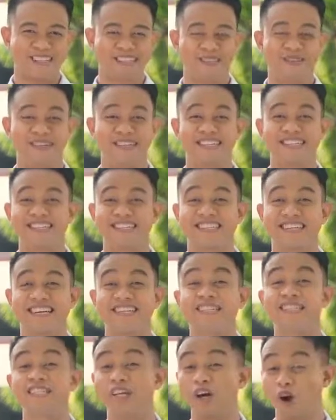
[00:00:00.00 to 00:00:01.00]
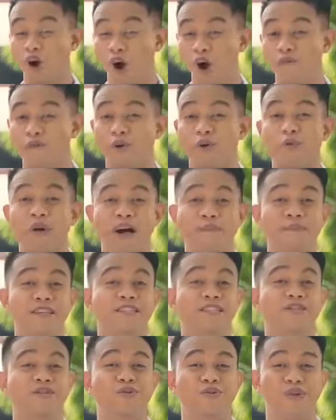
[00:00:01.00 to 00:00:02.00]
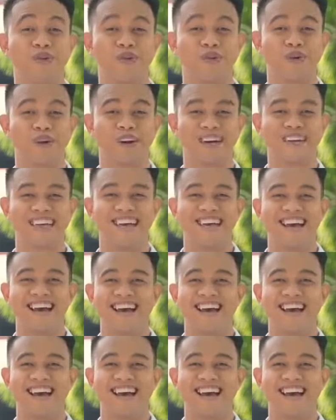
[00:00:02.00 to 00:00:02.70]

to discuss overwhelming schoolwork